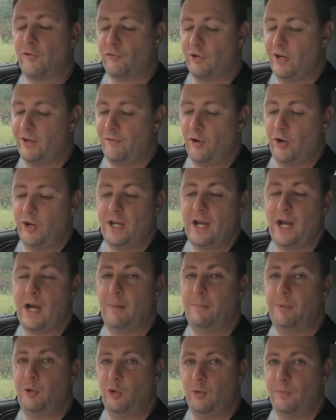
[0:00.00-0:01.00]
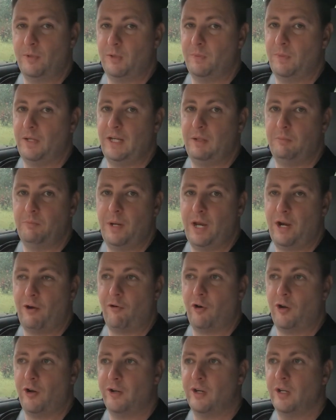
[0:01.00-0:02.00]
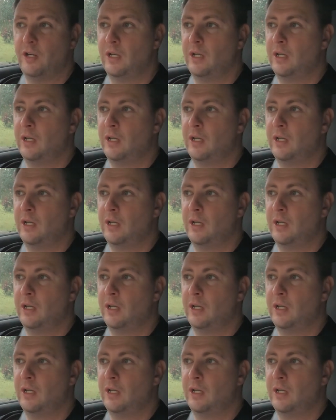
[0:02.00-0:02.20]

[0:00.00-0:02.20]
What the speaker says: Revo car, Puma Speed, power on